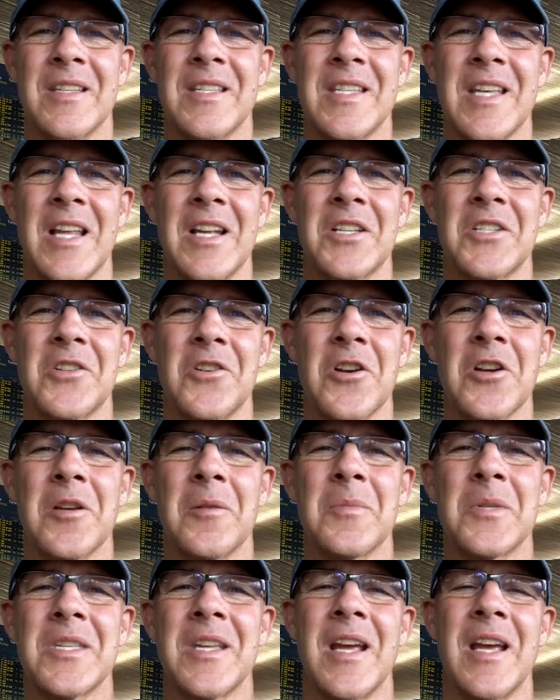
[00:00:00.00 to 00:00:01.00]
set of
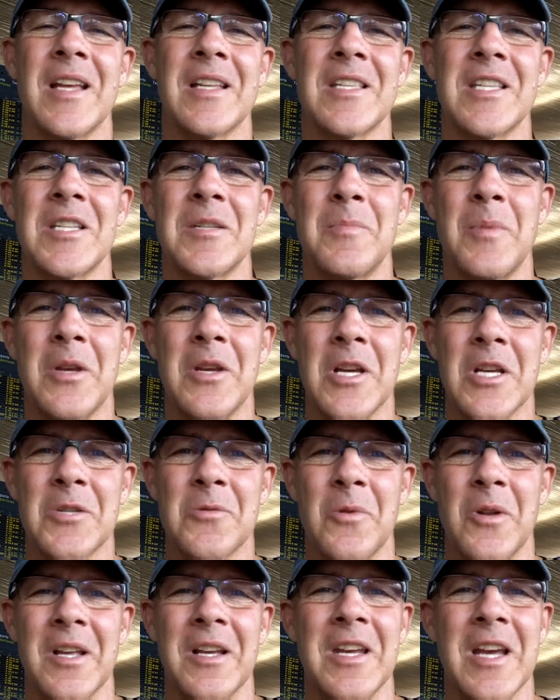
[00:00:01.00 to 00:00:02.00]
circumstances
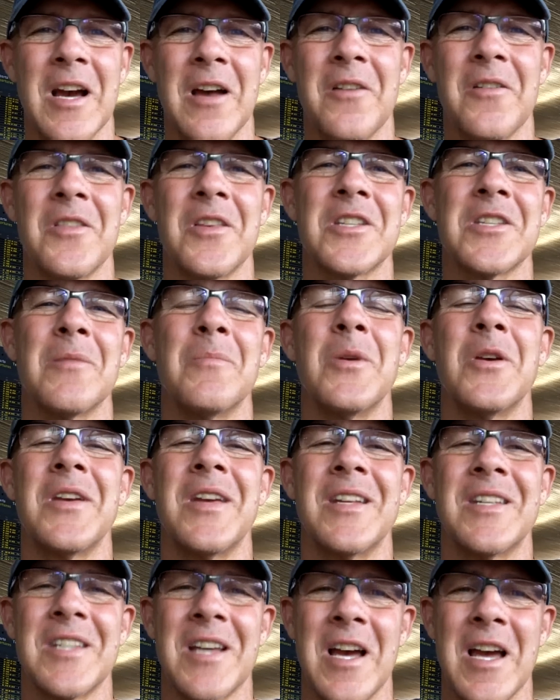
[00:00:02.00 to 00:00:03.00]
because we'll encounter this a
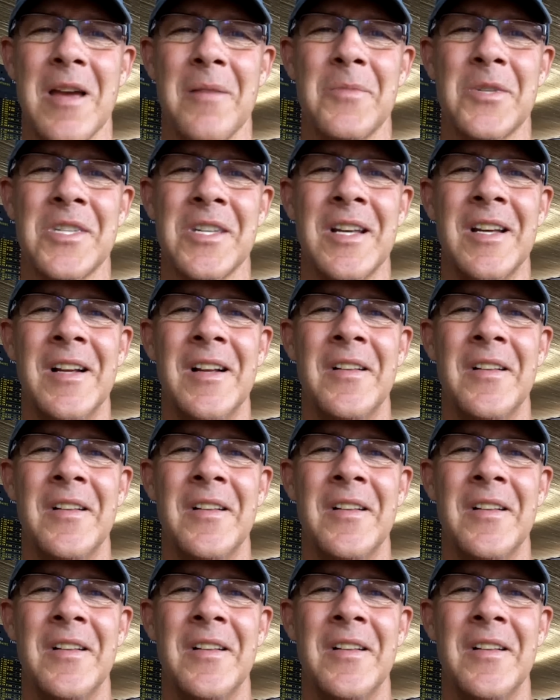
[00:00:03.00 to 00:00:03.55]
million times